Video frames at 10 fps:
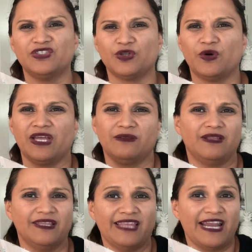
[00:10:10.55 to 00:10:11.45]
so
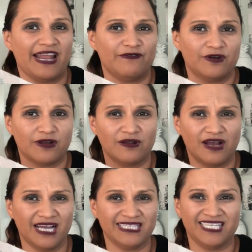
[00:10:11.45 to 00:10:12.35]
it they never
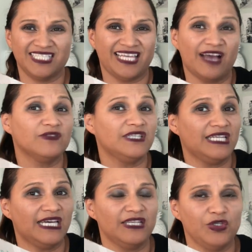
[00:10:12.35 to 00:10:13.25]
uh,
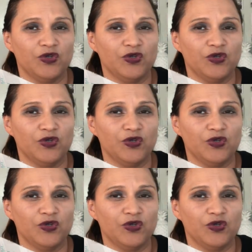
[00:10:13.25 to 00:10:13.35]
discounted it.